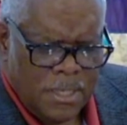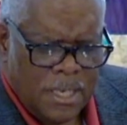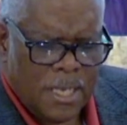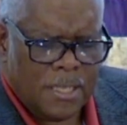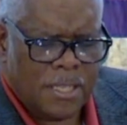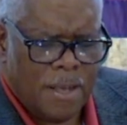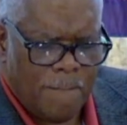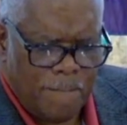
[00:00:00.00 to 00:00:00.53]

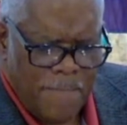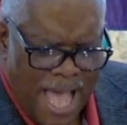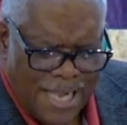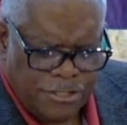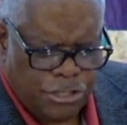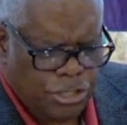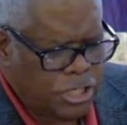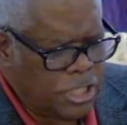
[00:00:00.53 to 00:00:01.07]
In the
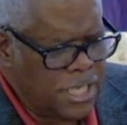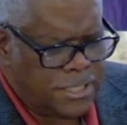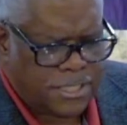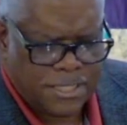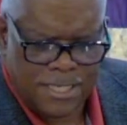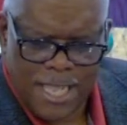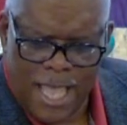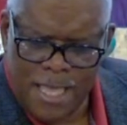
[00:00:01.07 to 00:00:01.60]

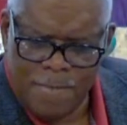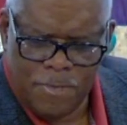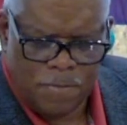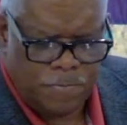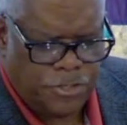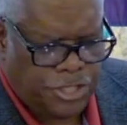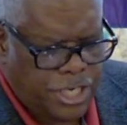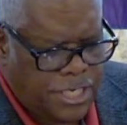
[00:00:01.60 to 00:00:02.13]
matchless name
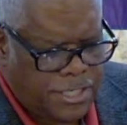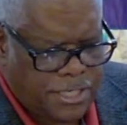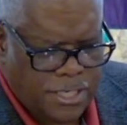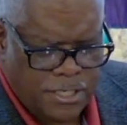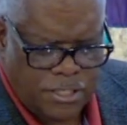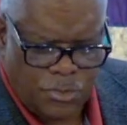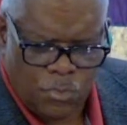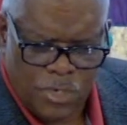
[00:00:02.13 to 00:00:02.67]
of
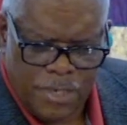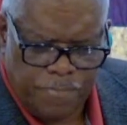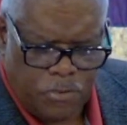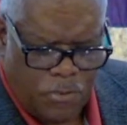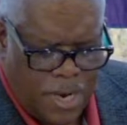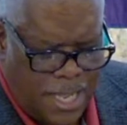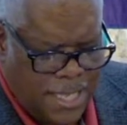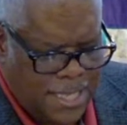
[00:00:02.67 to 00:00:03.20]
Jesus, we
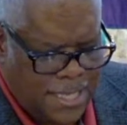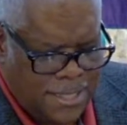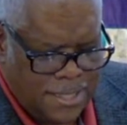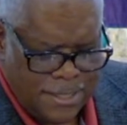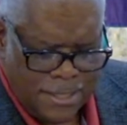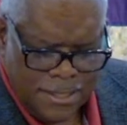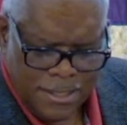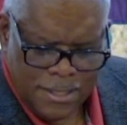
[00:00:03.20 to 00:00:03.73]
pray.
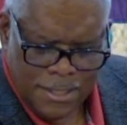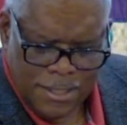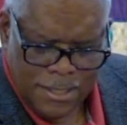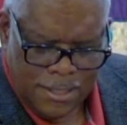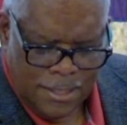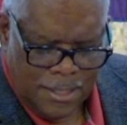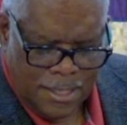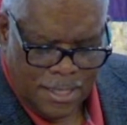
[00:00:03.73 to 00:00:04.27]

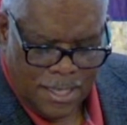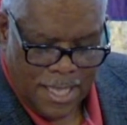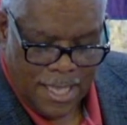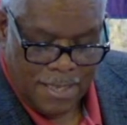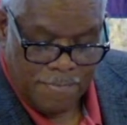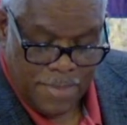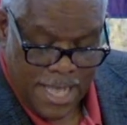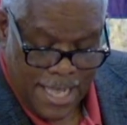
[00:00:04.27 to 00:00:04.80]

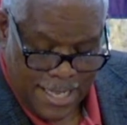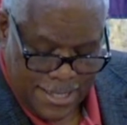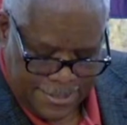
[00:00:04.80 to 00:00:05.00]
Amen.